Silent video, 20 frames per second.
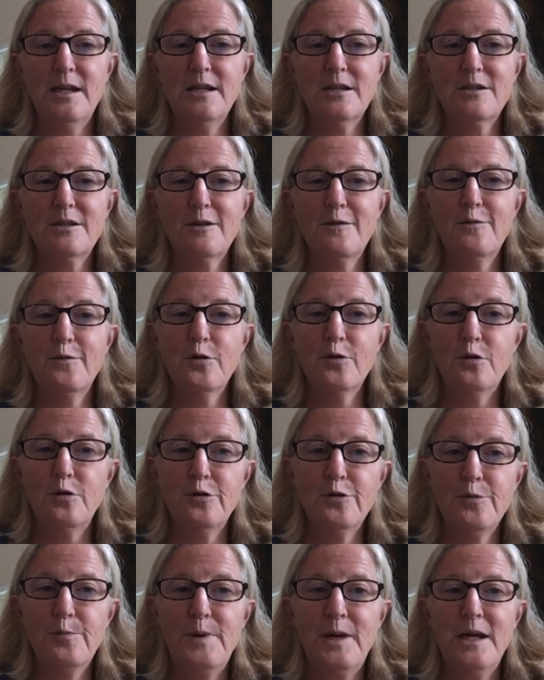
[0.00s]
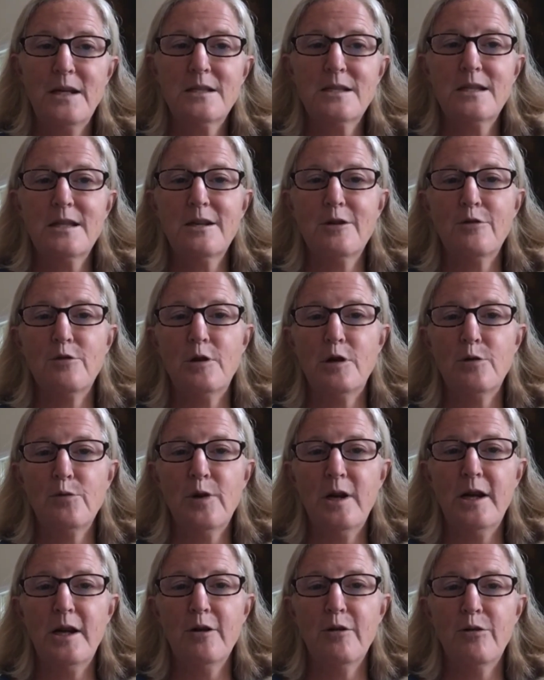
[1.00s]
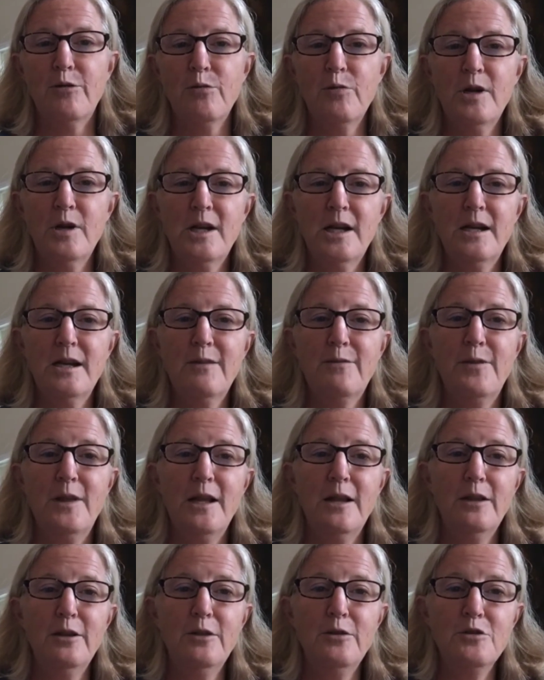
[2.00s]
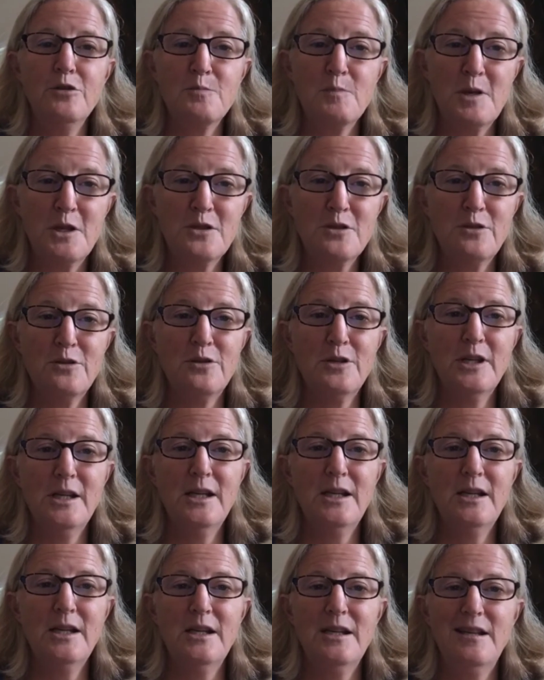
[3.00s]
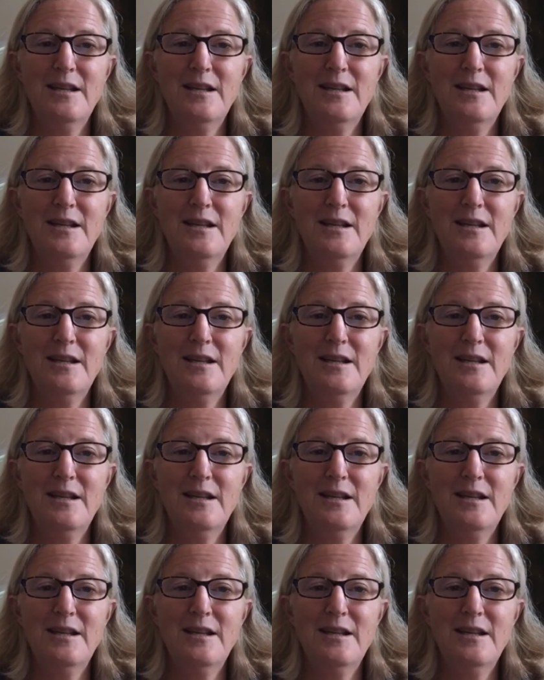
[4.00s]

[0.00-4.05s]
And so for older pets that are already arthritic, if they lose muscle,